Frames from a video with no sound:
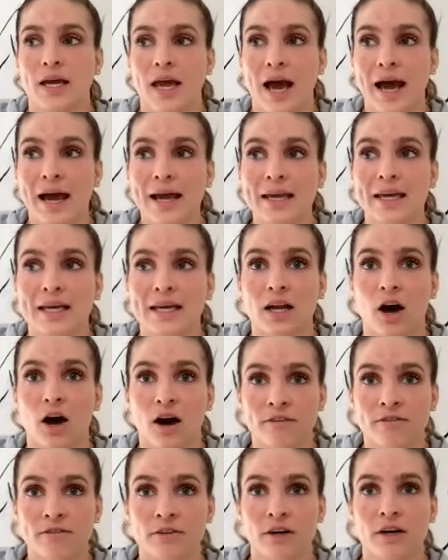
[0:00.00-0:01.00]
I can
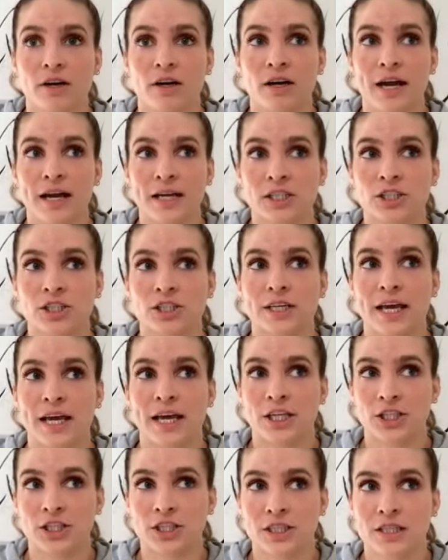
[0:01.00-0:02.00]
offer
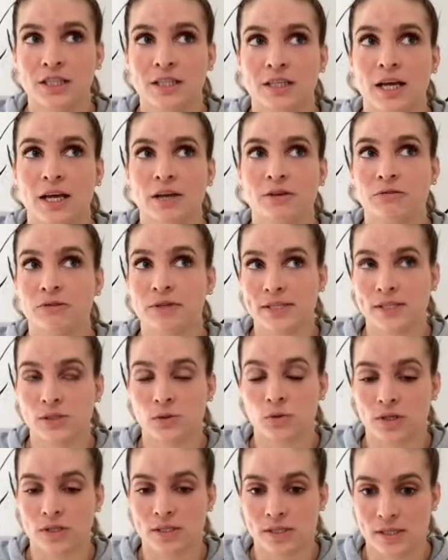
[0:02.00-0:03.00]
education and
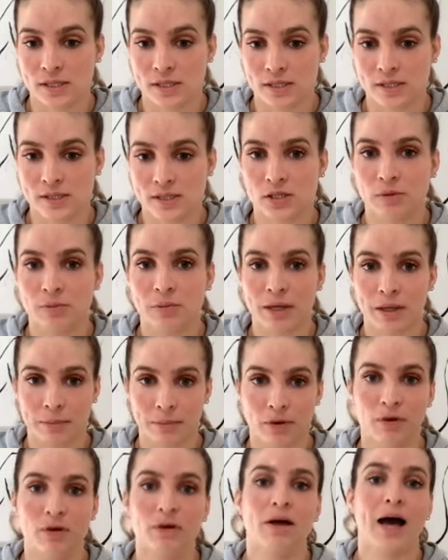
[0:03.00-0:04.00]
resources to
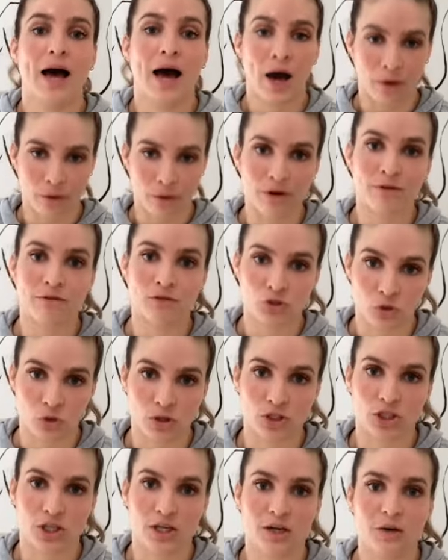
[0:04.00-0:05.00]
people out of
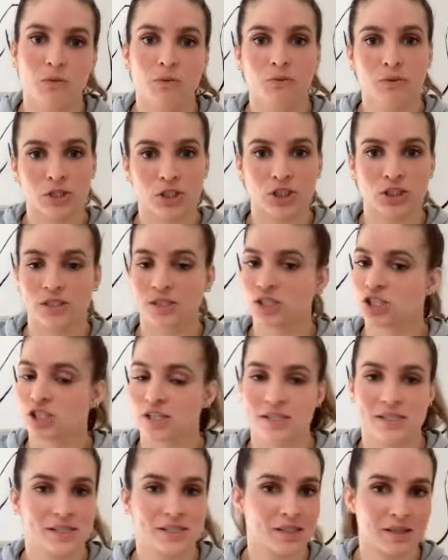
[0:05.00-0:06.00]
Georgia, which is
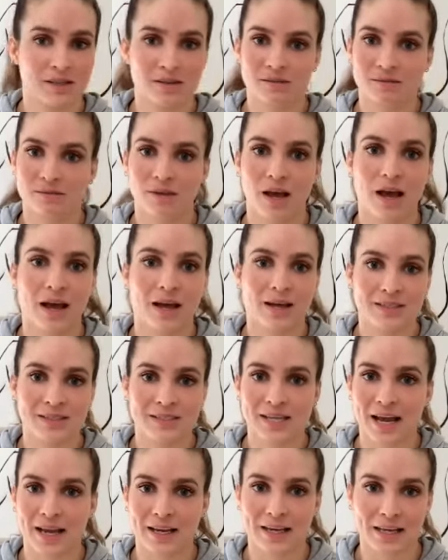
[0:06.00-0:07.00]
just
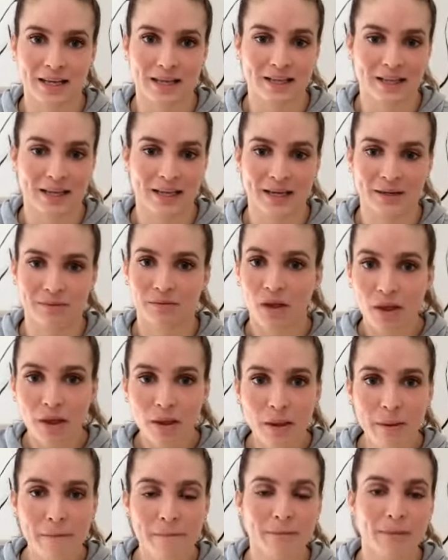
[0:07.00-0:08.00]
technically
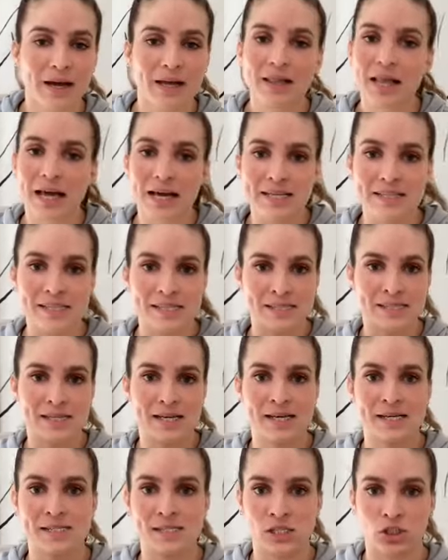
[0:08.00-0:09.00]
my license
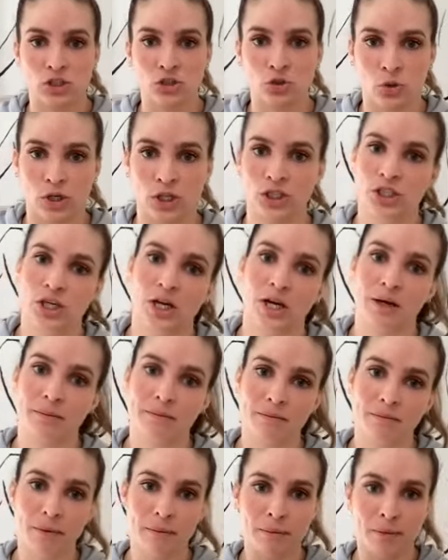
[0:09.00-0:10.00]
is in Georgia,
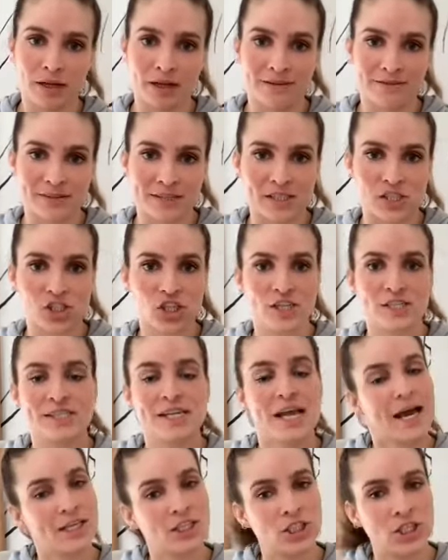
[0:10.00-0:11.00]
but if it's just
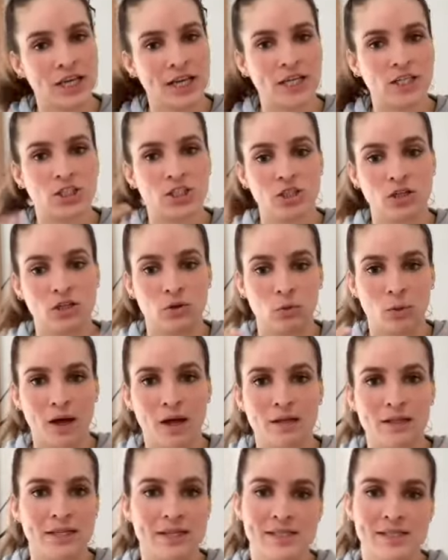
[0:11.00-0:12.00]
educational and
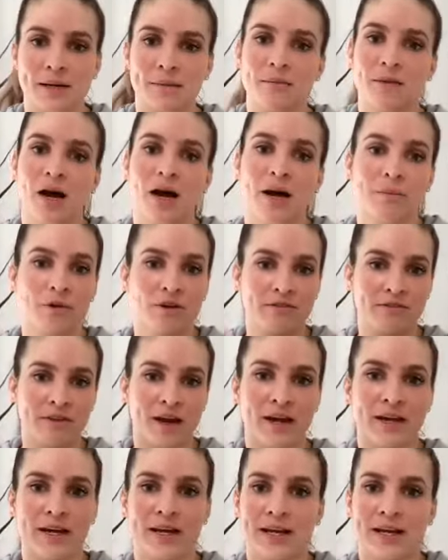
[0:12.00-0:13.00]
wellness, I'm not
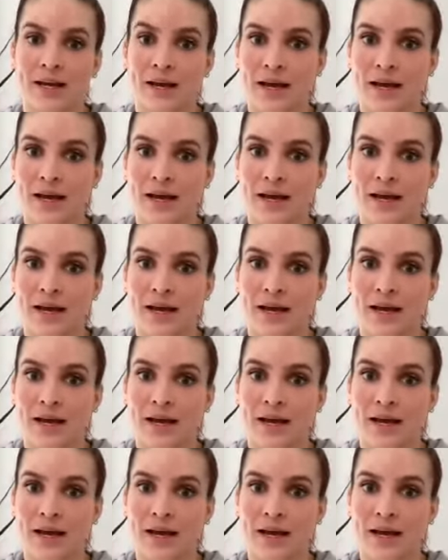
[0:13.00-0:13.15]
providing